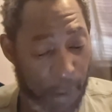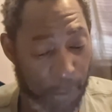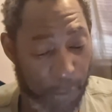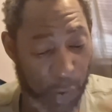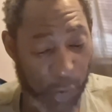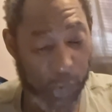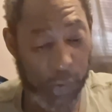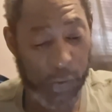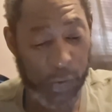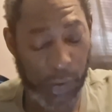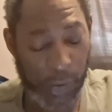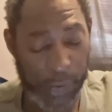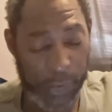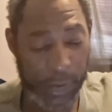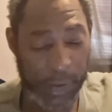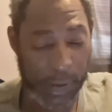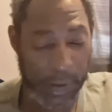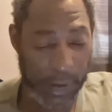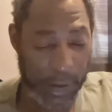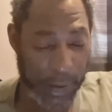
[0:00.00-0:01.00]
Verse
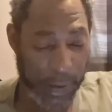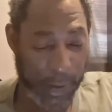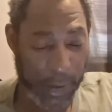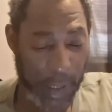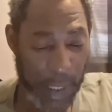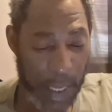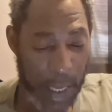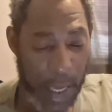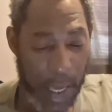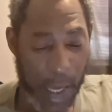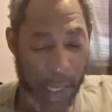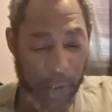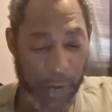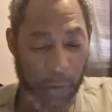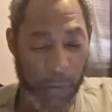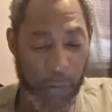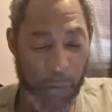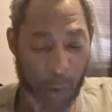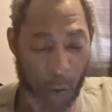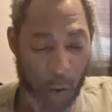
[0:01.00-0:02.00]
13, and
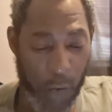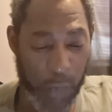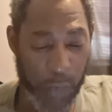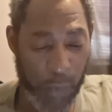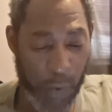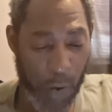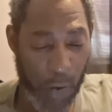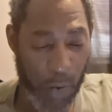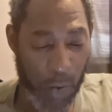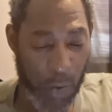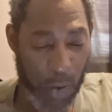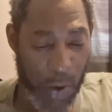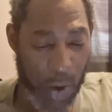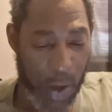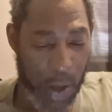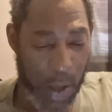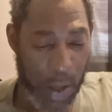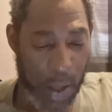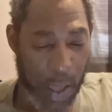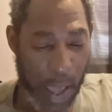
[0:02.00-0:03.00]
the fourth row,
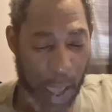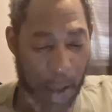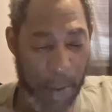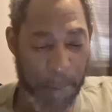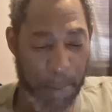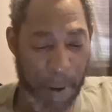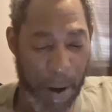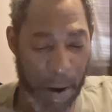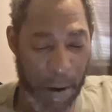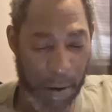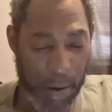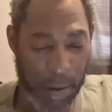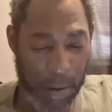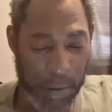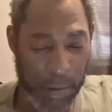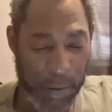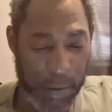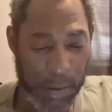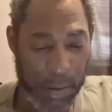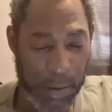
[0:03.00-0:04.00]
a
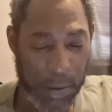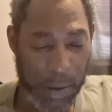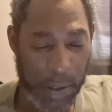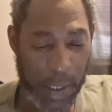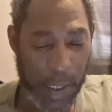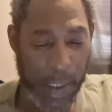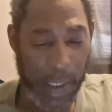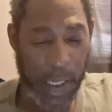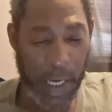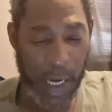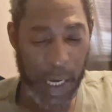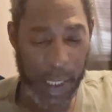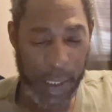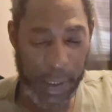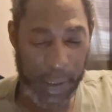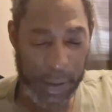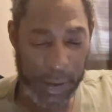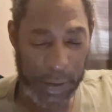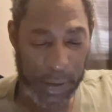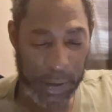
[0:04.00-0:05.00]
beryl, an
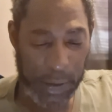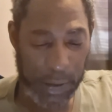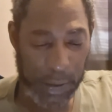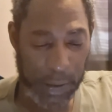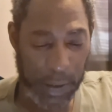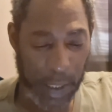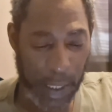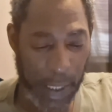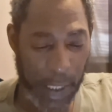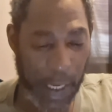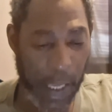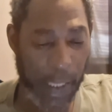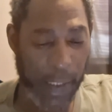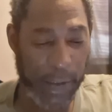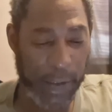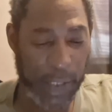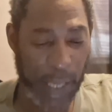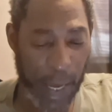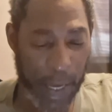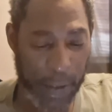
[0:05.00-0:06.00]
onyx, and a
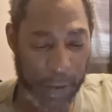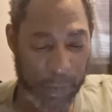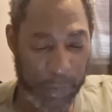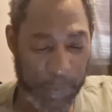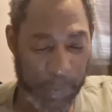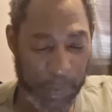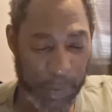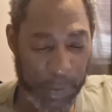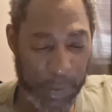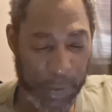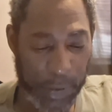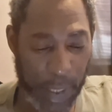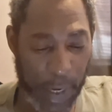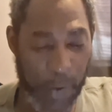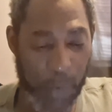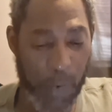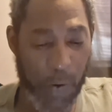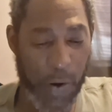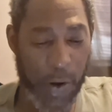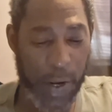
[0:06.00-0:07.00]
jasper. They
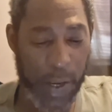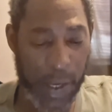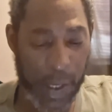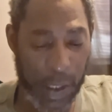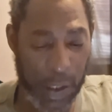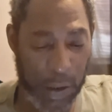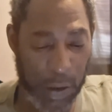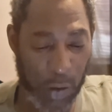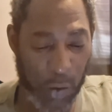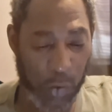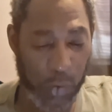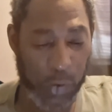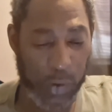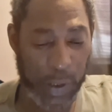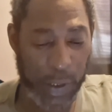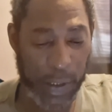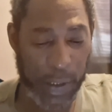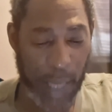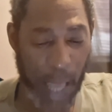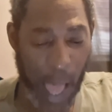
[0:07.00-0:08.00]
were
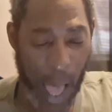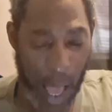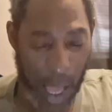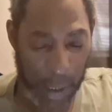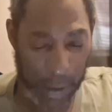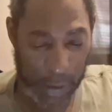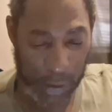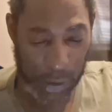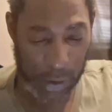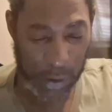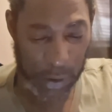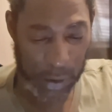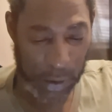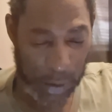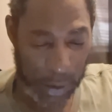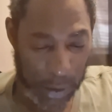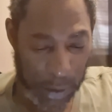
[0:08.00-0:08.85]
enclosed in arch